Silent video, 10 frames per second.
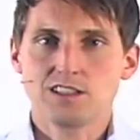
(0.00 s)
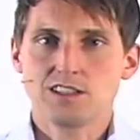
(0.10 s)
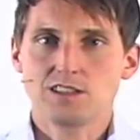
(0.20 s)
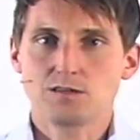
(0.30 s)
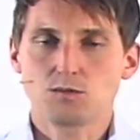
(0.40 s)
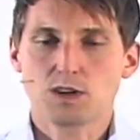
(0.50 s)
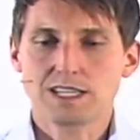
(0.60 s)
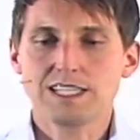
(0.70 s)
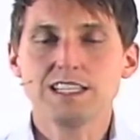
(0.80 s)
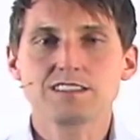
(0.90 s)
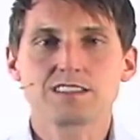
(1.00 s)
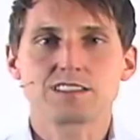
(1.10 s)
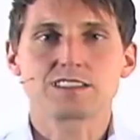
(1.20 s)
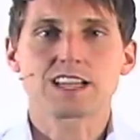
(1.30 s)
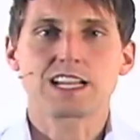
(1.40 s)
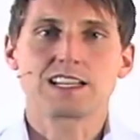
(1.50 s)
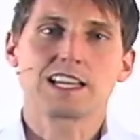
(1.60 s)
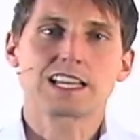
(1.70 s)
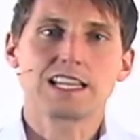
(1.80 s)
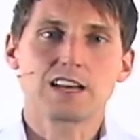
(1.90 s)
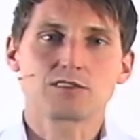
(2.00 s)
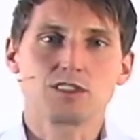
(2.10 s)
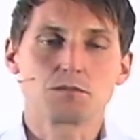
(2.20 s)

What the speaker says: what it is kind of like allows you to